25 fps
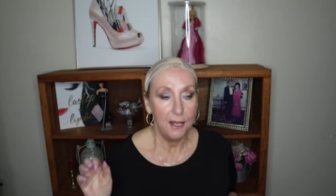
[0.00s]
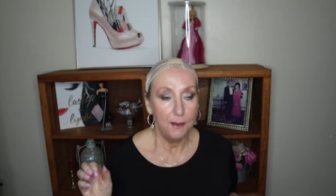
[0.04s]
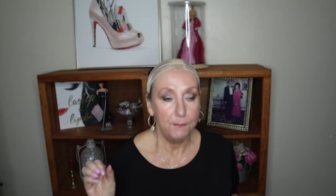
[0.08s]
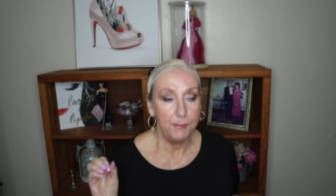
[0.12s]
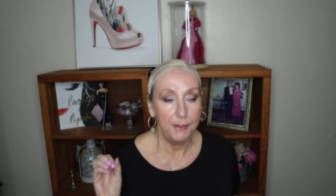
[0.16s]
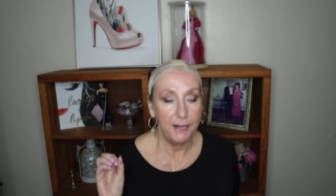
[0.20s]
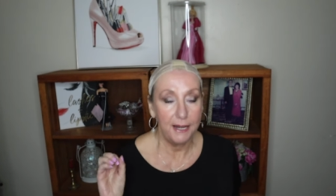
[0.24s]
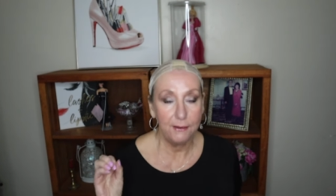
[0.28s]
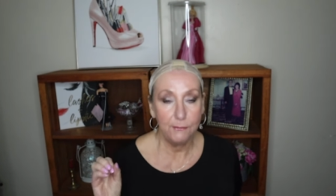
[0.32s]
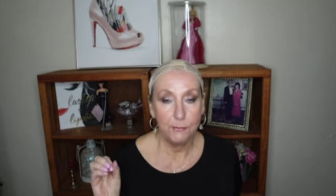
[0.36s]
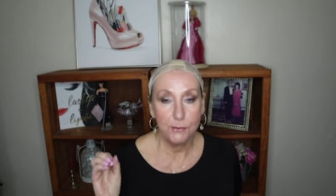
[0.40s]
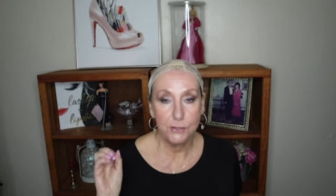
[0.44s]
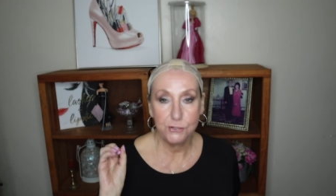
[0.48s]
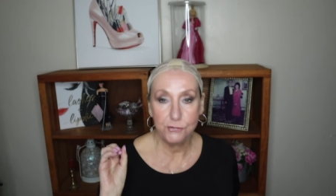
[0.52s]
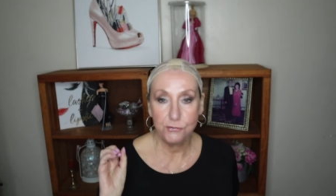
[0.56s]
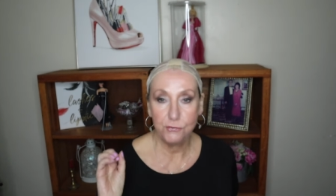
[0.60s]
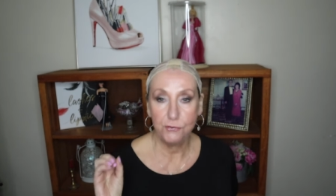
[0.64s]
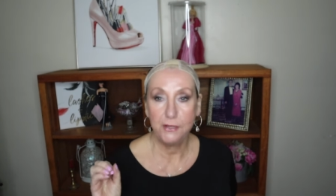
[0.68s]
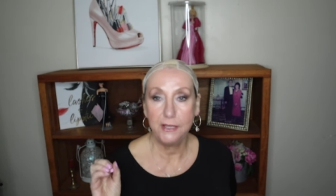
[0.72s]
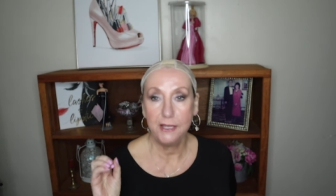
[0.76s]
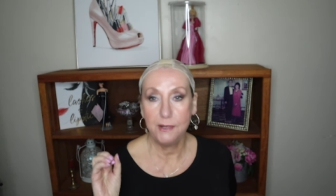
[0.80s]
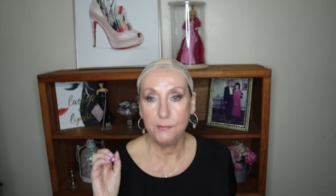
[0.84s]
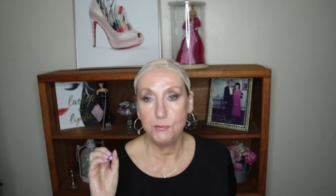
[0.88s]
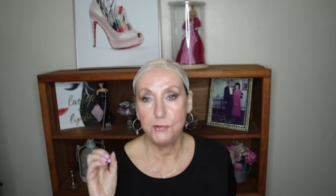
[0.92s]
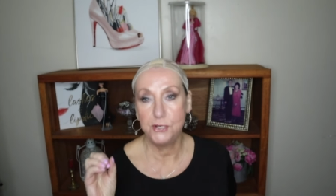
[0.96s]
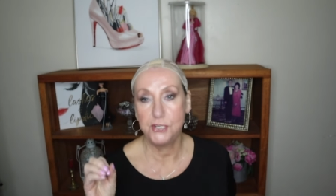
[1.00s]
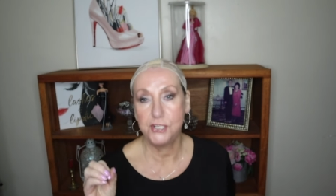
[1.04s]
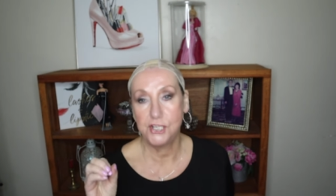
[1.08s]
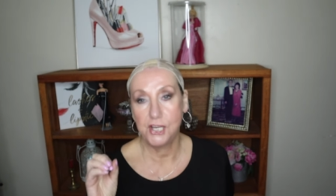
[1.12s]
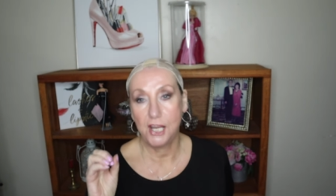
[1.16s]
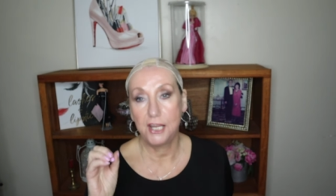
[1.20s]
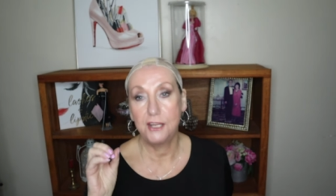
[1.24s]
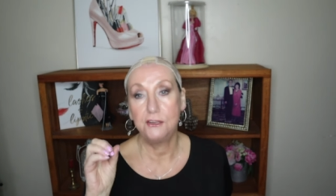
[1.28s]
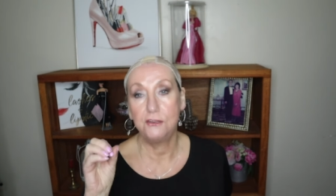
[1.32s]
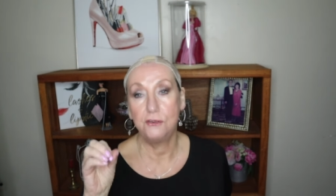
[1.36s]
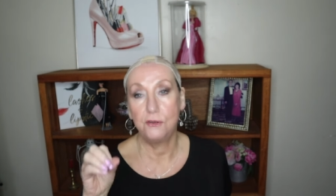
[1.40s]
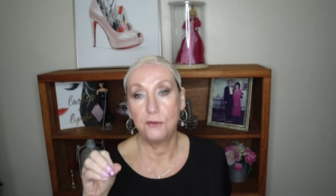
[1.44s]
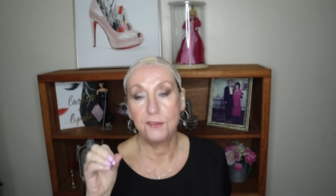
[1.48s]
but I would truly
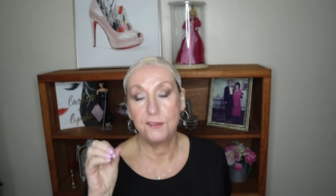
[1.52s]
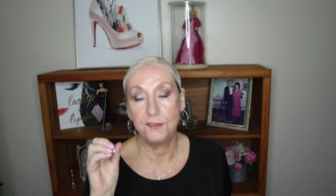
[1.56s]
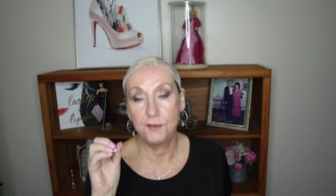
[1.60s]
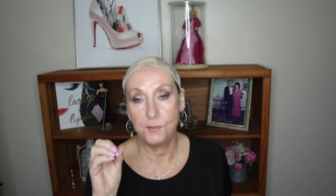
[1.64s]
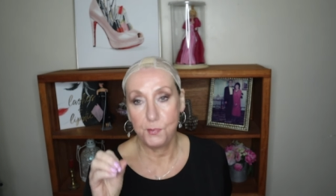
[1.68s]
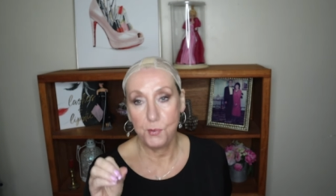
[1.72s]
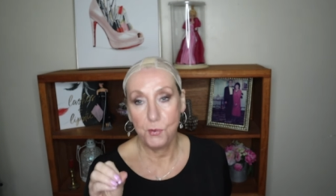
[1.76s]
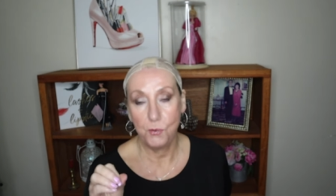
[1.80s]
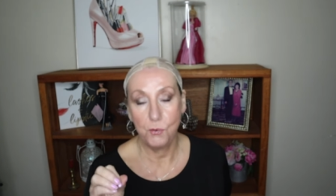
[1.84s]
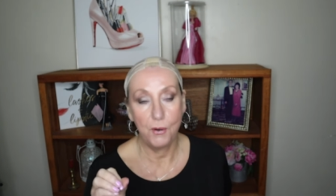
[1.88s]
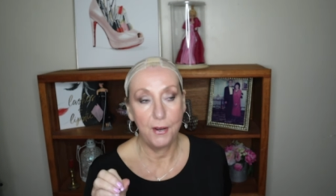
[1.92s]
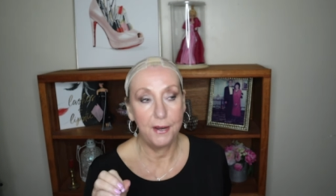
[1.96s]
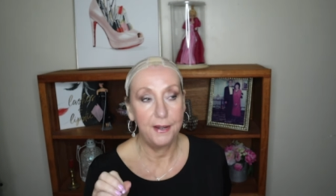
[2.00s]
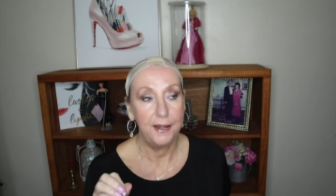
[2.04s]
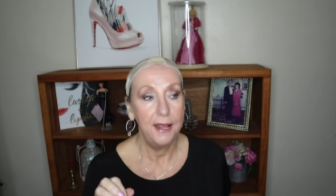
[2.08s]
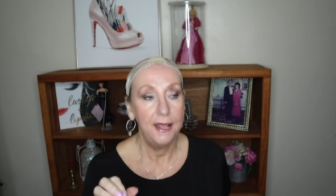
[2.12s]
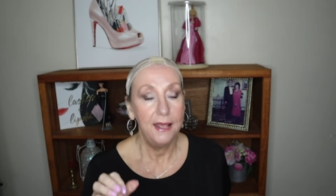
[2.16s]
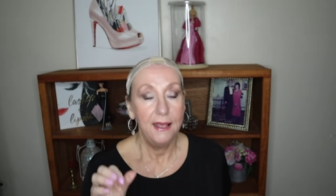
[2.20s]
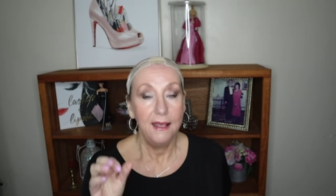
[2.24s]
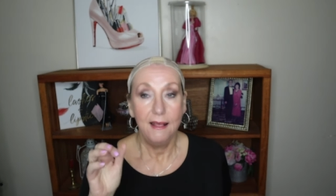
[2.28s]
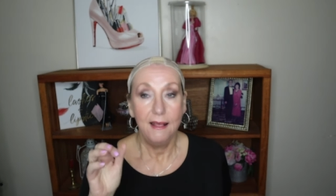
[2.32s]
appreciate your support.